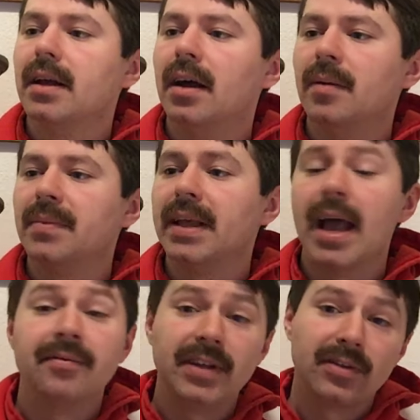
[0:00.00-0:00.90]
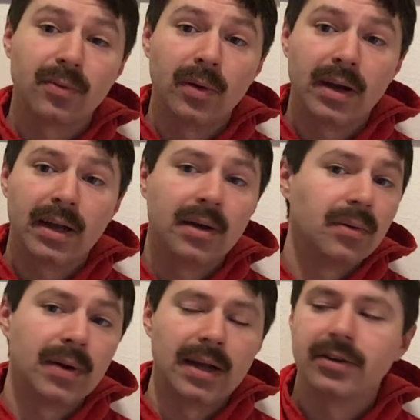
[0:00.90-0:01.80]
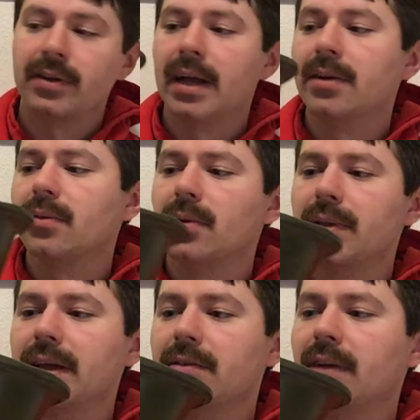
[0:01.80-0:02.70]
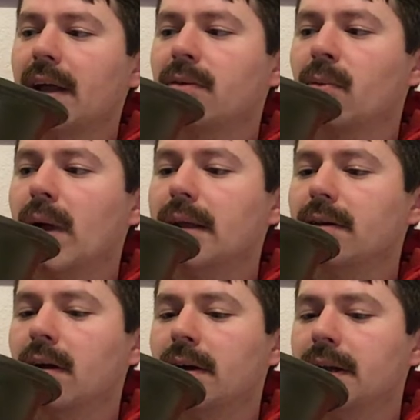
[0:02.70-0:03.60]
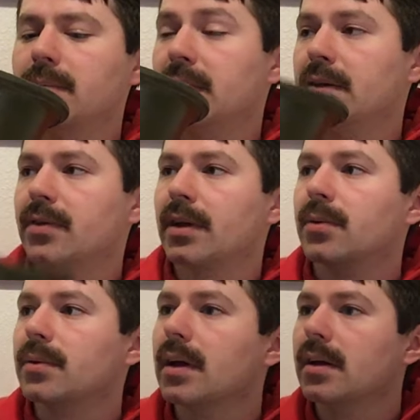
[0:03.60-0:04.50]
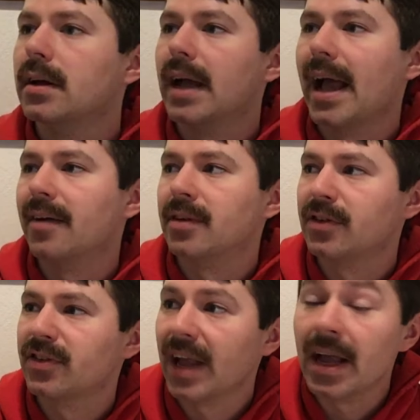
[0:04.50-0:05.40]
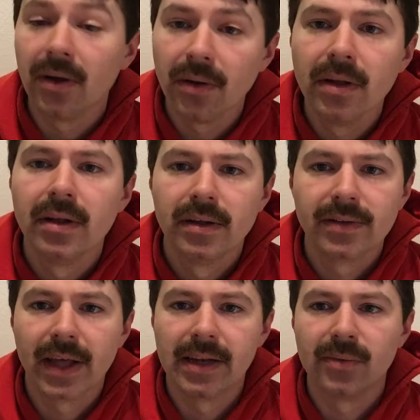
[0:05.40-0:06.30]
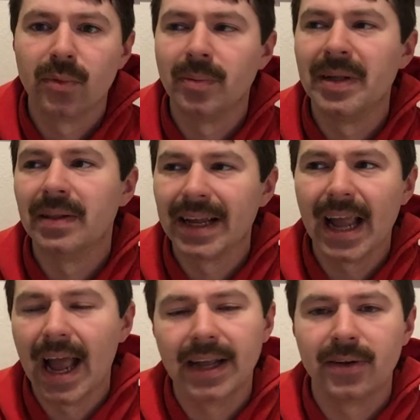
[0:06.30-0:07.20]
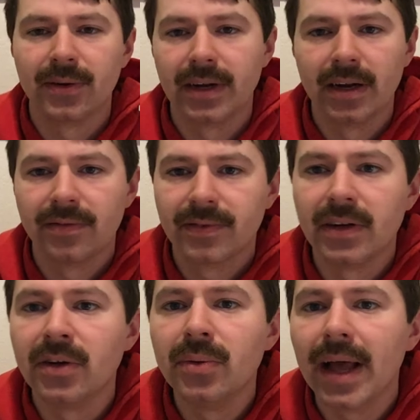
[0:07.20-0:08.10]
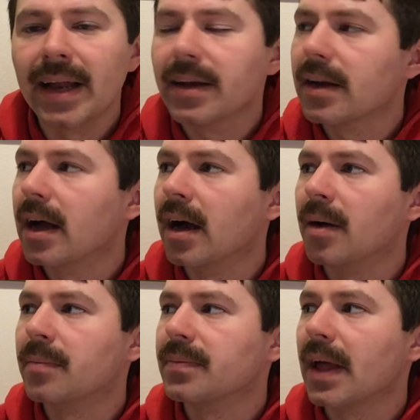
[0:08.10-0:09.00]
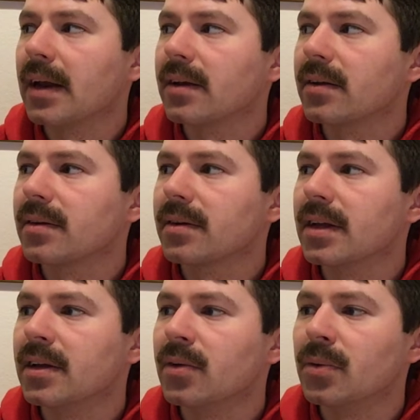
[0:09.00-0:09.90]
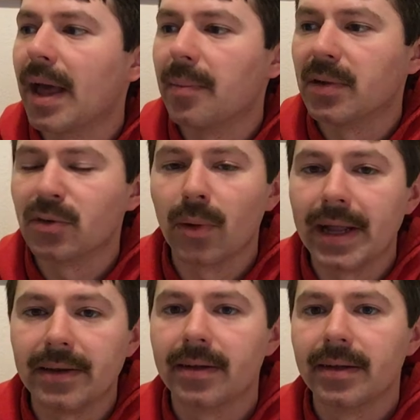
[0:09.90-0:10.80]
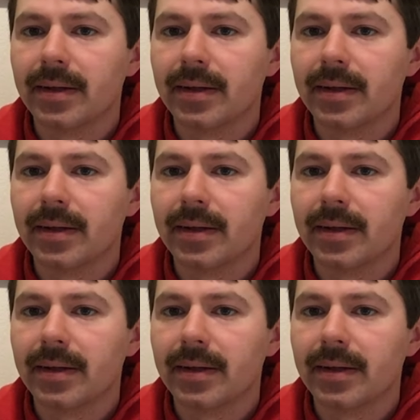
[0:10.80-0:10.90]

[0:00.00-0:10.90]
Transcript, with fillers: Um, the heaviest one I own, actually. I don't know the exact weight on it because I don't have a scale that it would be like accurate enough to do that, um, that can do that much weight.